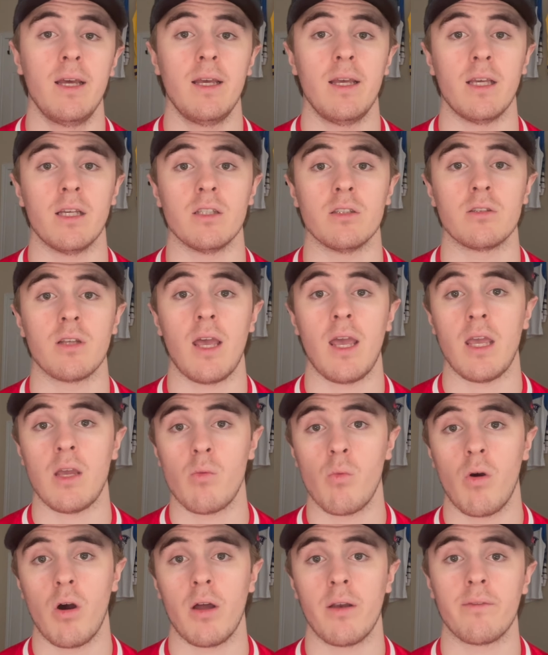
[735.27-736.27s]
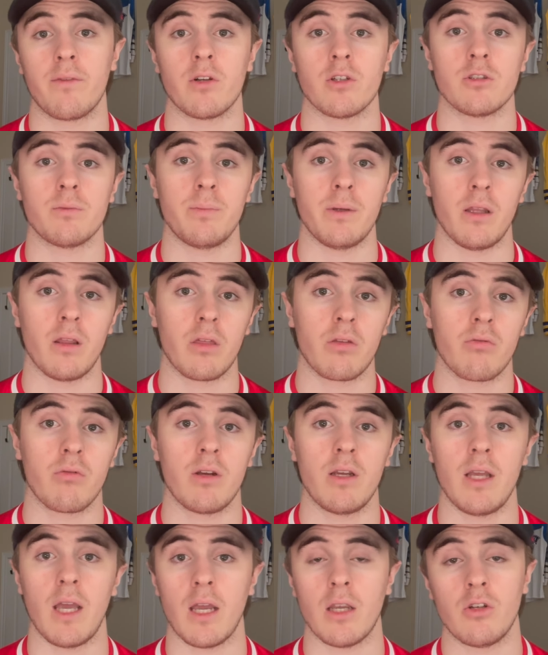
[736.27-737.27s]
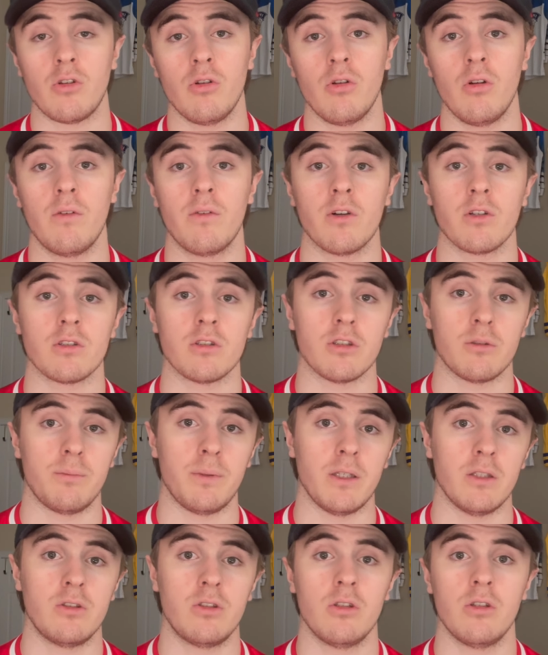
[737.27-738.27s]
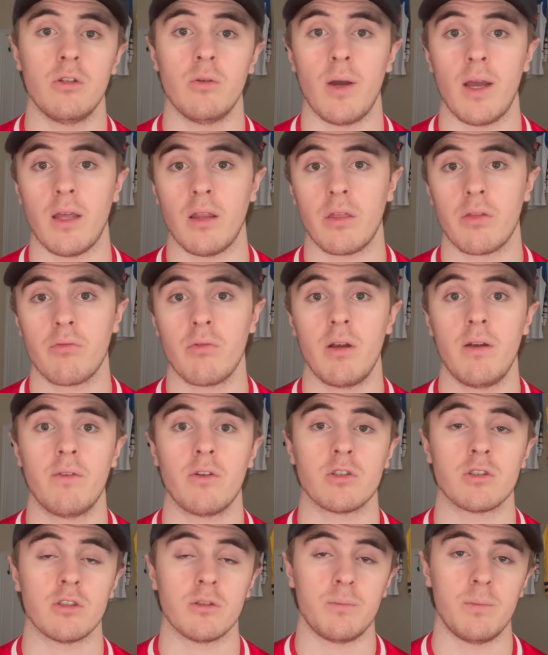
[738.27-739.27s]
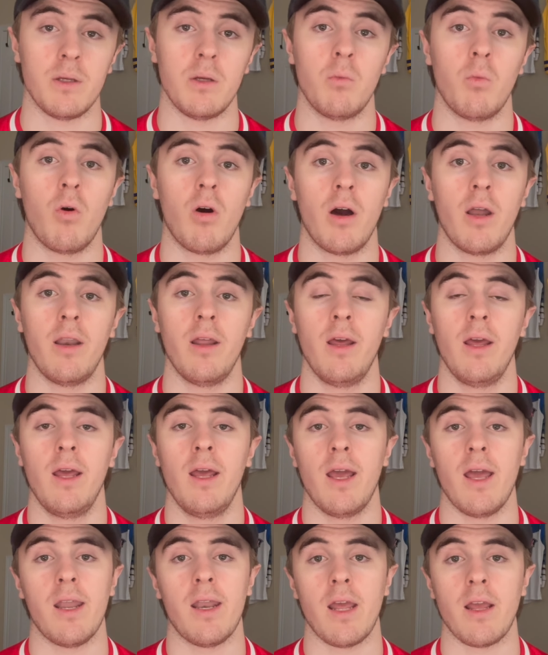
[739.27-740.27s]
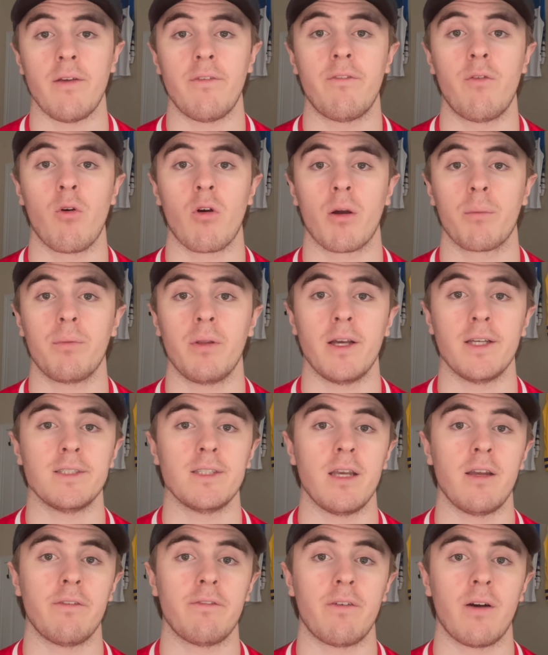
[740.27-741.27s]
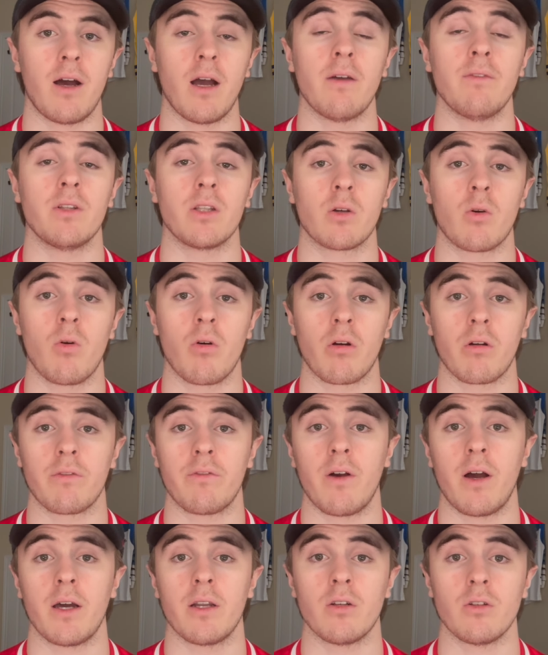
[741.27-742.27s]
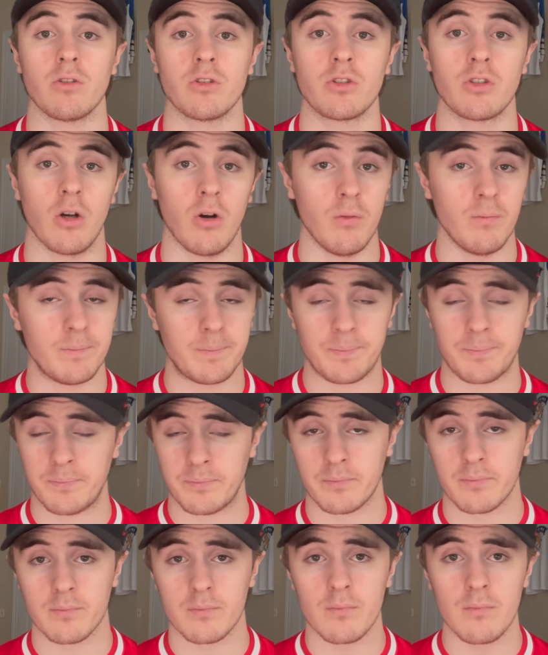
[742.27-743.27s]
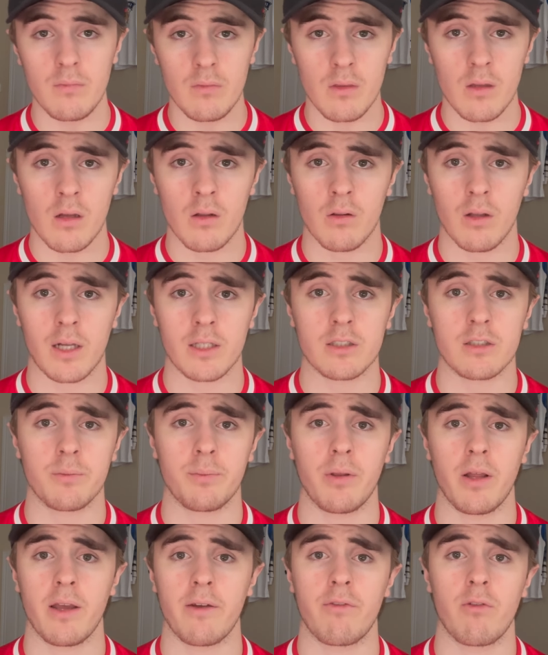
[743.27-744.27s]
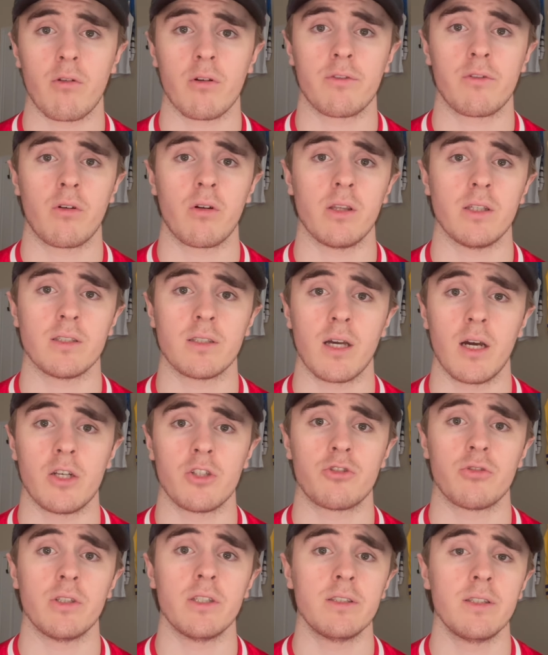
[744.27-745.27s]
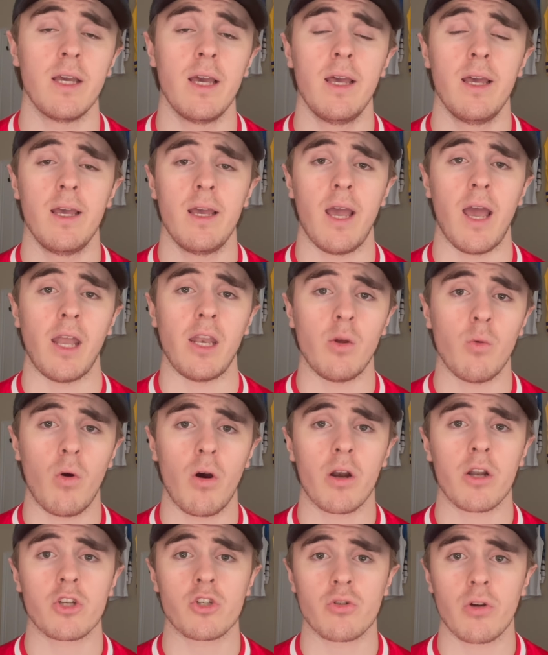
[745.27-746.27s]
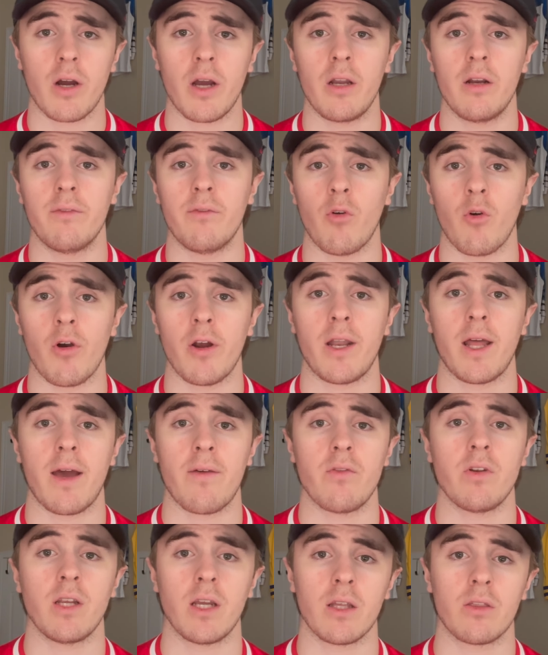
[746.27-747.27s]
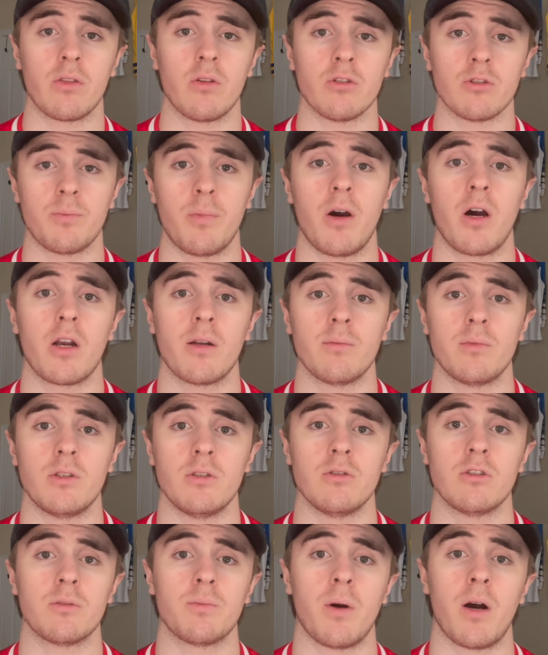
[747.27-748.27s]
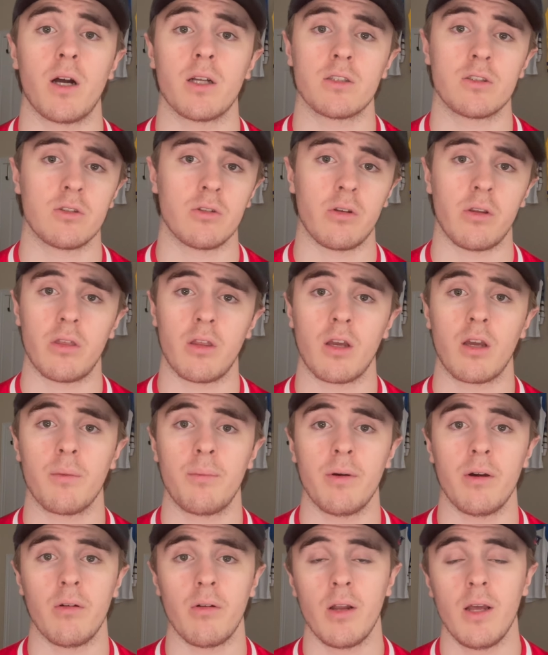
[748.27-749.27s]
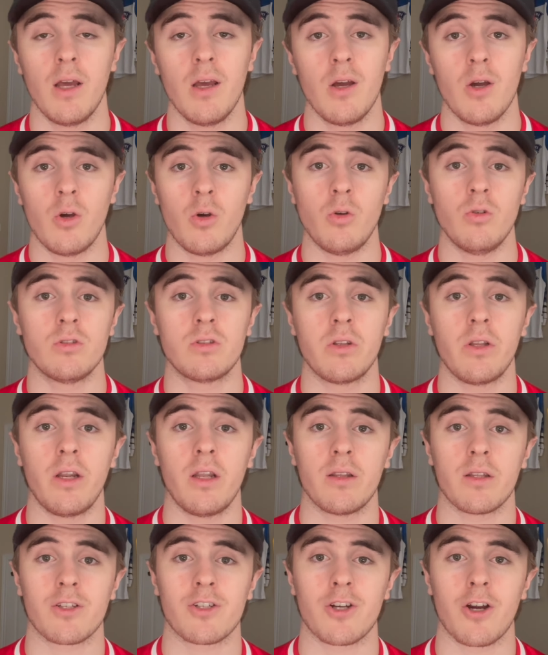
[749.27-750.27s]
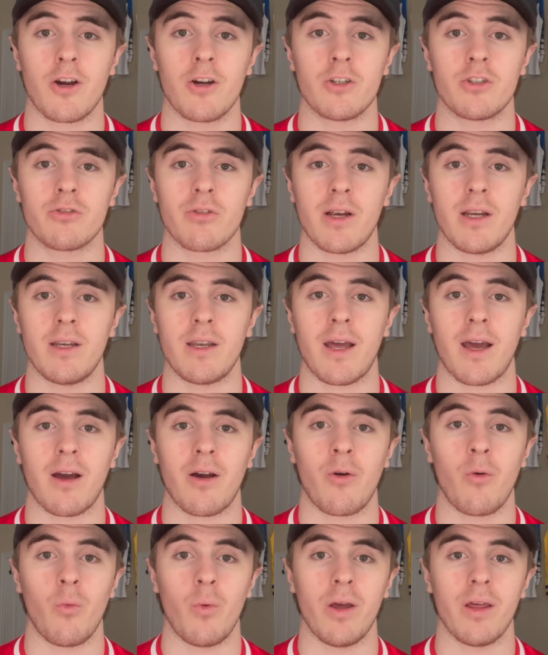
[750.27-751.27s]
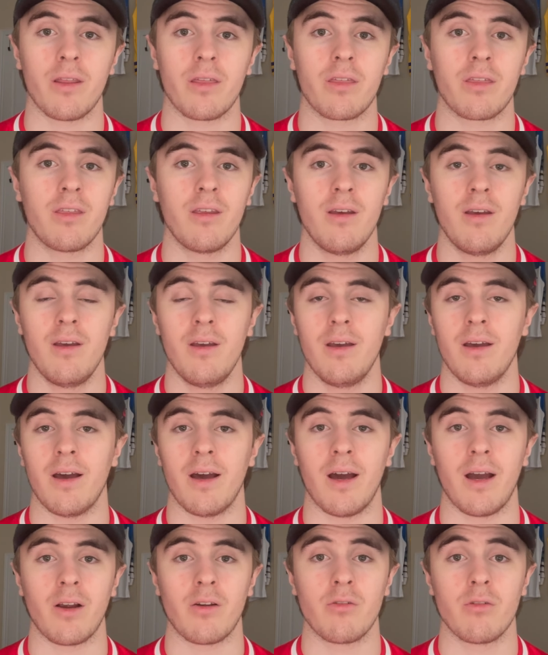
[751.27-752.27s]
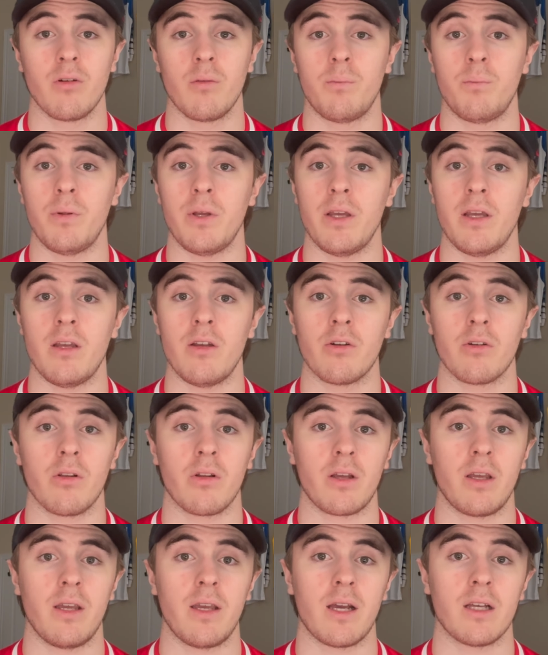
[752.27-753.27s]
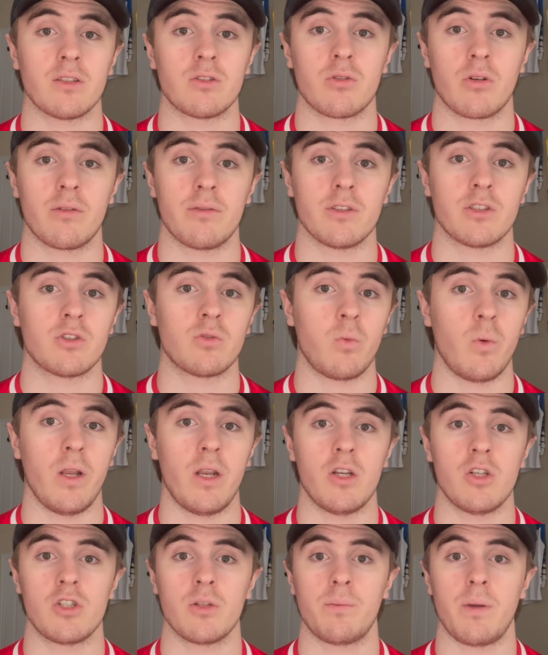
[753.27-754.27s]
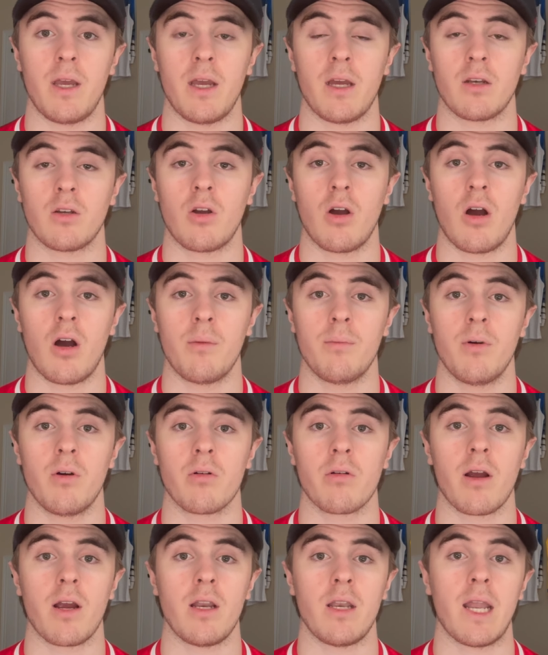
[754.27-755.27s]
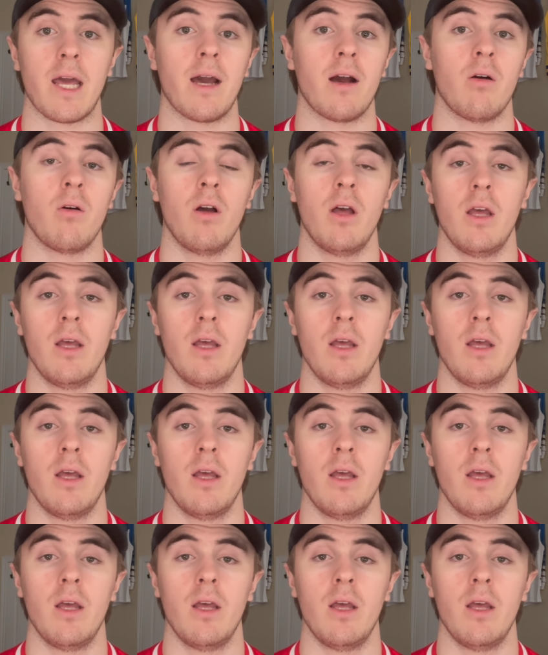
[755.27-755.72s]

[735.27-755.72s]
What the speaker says: is A1 versus B3, A2 versus B2, A3 versus B1, and A4 plays A5 in the quarterfinals. So lots to play for these countries, and you want to try and avoid having to get those bottom 2 spots. So you think about who's leading the charge right now with Group B. You're looking at sort of a Sweden-Japan combo right now.